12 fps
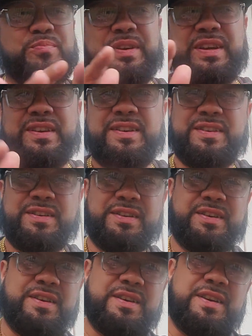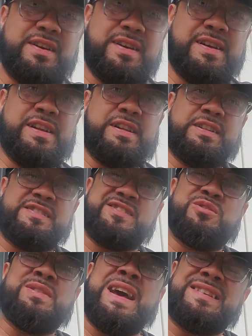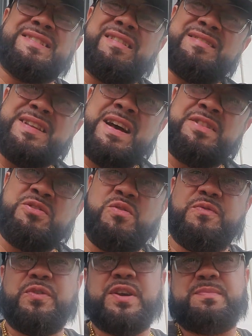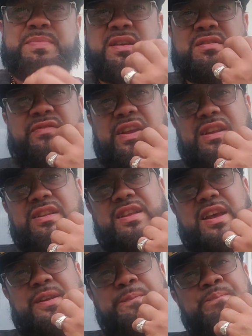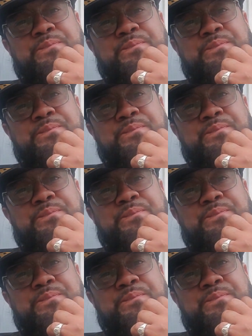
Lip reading: bit. Still nice outside though for it being a rainy day.